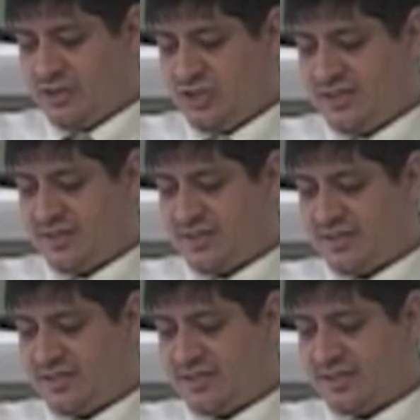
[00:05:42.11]

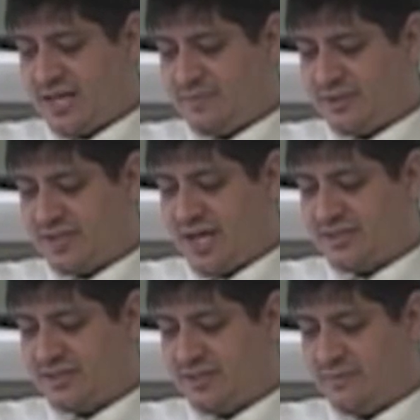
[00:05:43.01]
Jesus' disciples
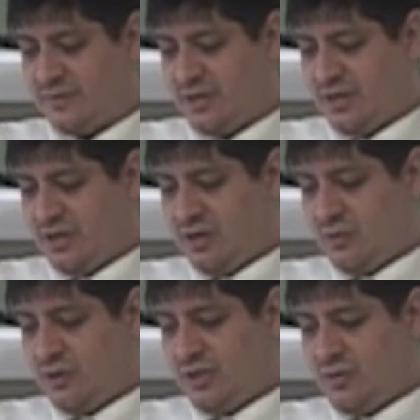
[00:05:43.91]
asked him,
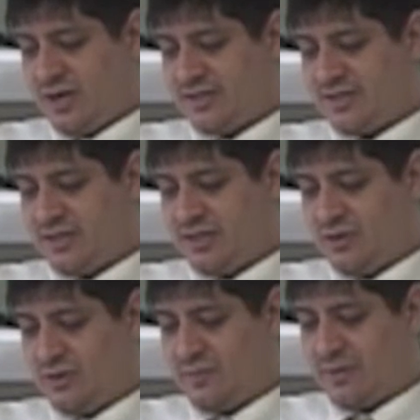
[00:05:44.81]
Where do you want us to
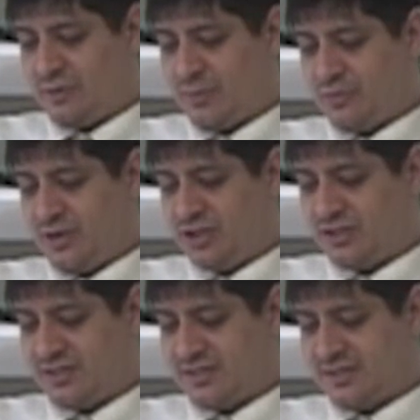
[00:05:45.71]
go and make
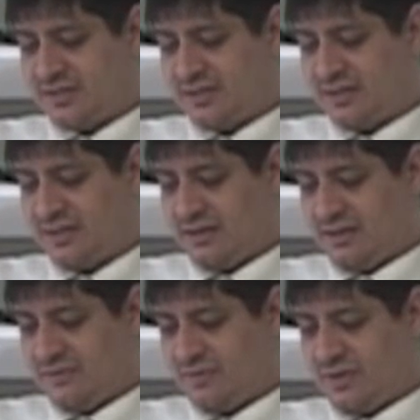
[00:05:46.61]
preparations
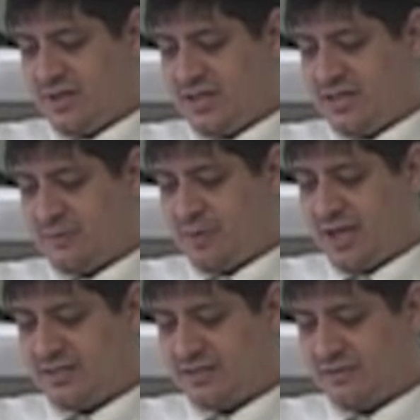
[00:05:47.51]
for you to eat the
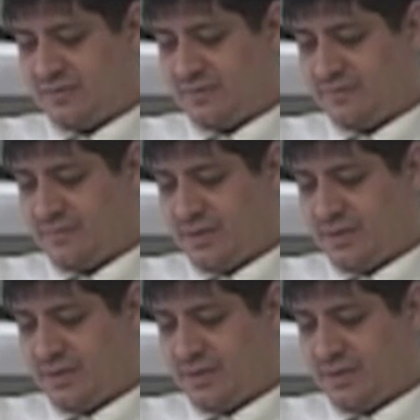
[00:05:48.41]
Passover?